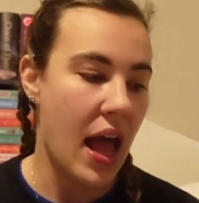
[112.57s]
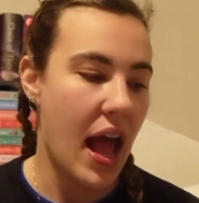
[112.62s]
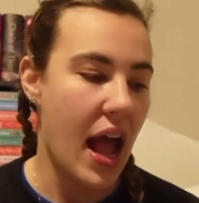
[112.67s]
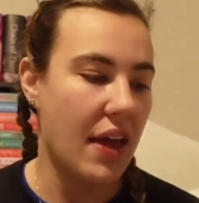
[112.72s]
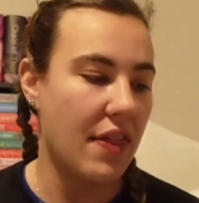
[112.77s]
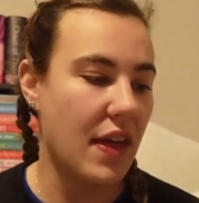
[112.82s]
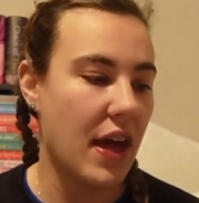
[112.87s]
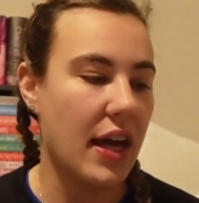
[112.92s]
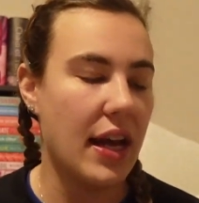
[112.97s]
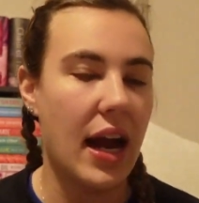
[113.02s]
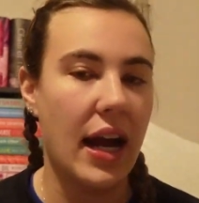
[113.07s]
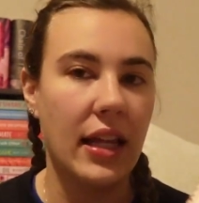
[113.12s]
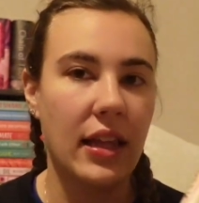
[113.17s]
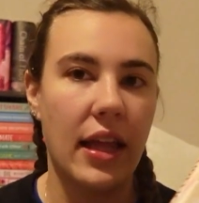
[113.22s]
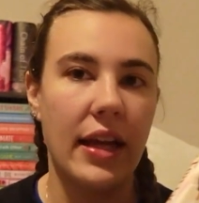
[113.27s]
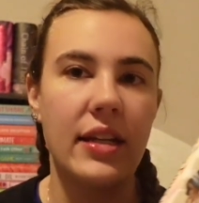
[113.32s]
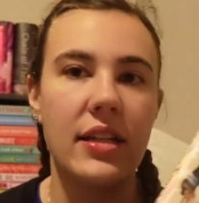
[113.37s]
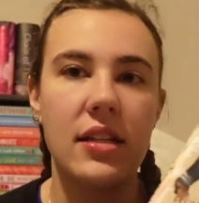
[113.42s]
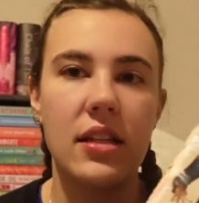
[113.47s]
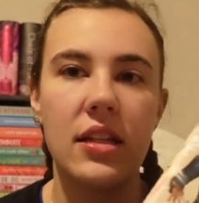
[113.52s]
And then I
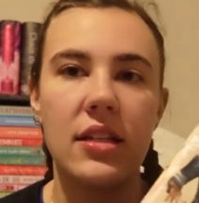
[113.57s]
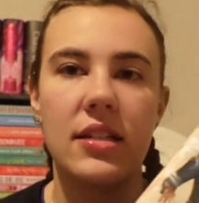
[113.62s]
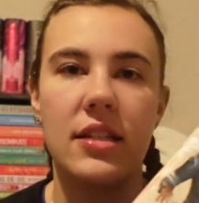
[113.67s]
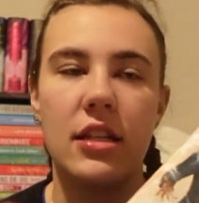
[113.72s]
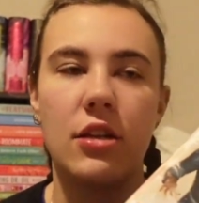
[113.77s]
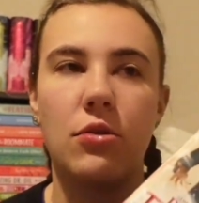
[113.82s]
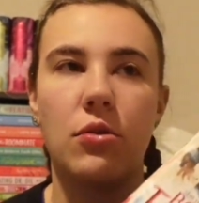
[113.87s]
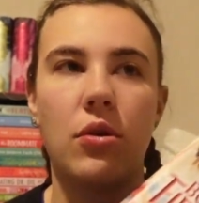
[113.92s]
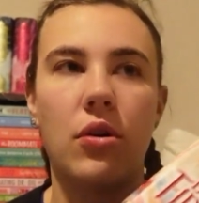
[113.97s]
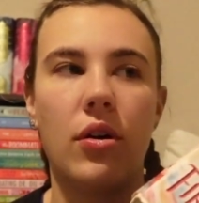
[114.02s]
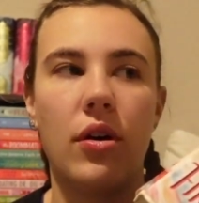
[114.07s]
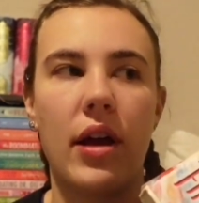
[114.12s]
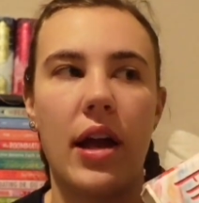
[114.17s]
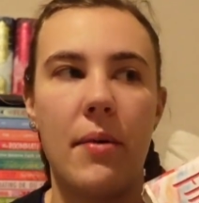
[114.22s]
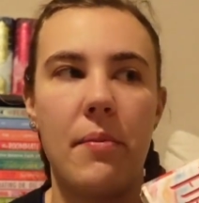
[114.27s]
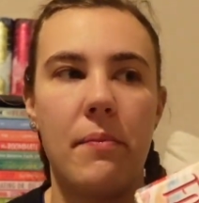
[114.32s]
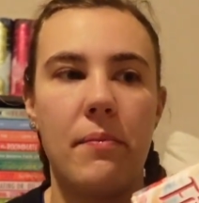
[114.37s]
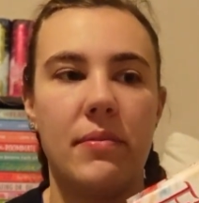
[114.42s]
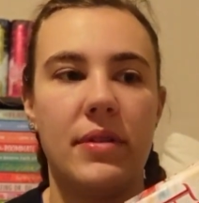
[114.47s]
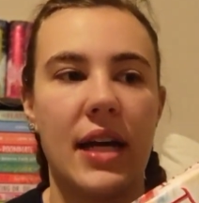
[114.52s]
liked the sequel.
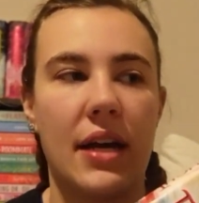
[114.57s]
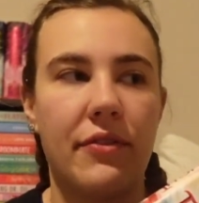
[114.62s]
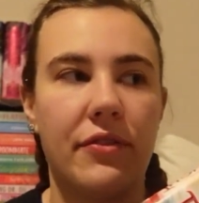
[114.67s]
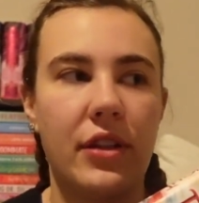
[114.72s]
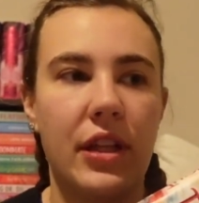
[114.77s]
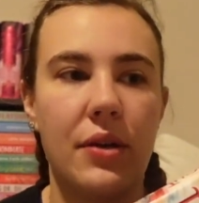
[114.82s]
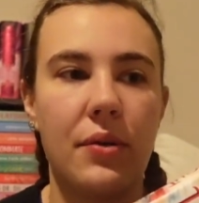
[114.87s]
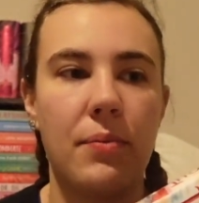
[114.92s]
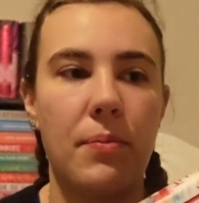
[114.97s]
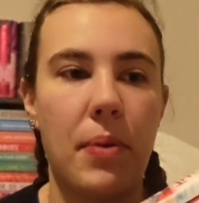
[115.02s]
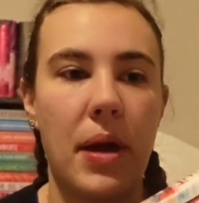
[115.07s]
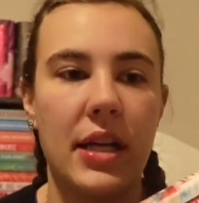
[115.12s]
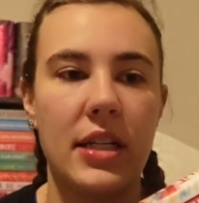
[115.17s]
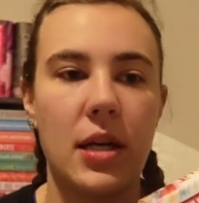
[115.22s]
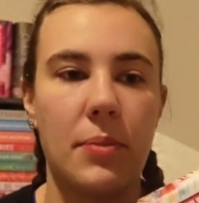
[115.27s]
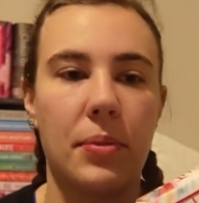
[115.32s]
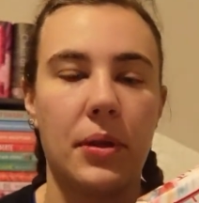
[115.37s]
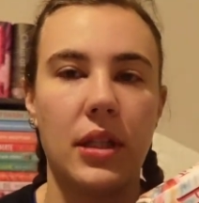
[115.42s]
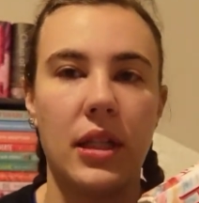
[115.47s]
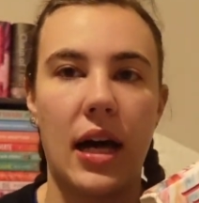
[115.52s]
It definitely picked
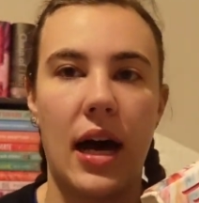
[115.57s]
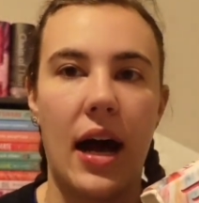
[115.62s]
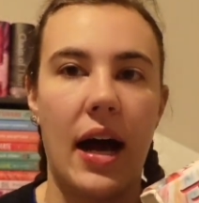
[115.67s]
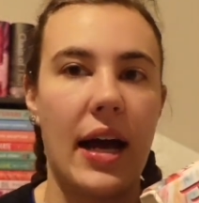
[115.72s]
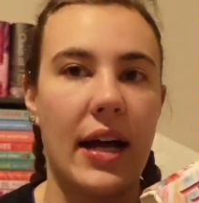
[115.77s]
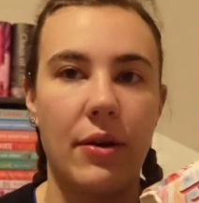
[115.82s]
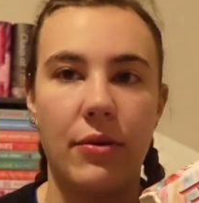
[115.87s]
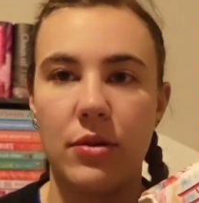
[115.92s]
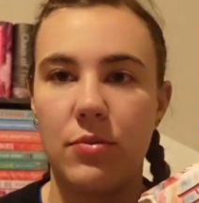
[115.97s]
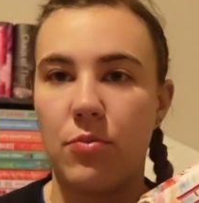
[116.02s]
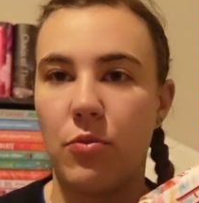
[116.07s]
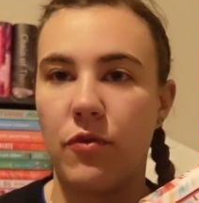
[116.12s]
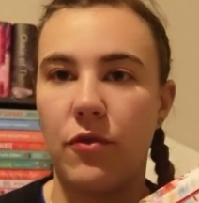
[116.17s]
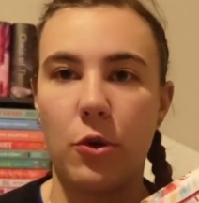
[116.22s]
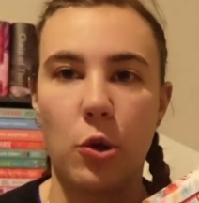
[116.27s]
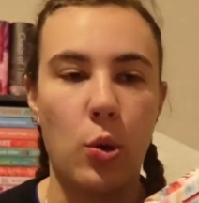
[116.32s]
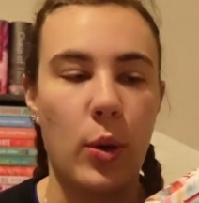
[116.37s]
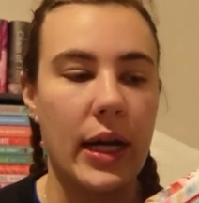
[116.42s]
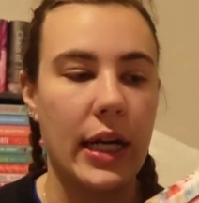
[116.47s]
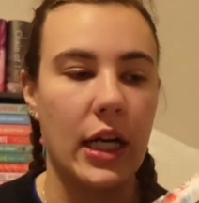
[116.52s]
up a lot, and it was
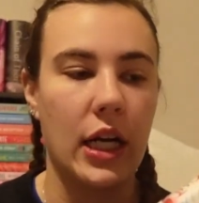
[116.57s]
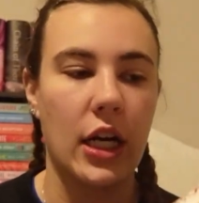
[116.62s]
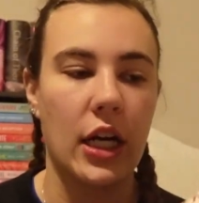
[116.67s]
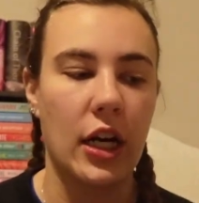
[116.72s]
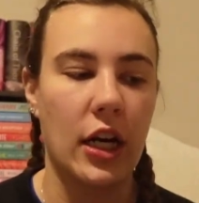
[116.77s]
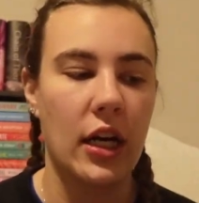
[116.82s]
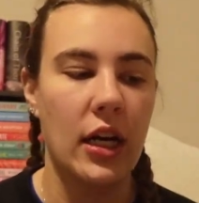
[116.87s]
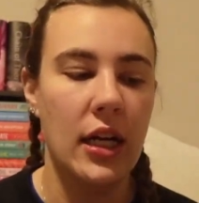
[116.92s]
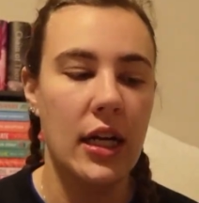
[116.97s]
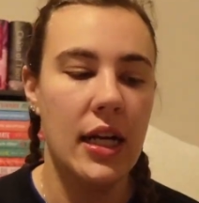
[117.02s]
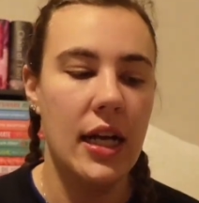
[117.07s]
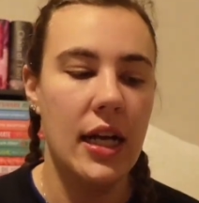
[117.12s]
quicker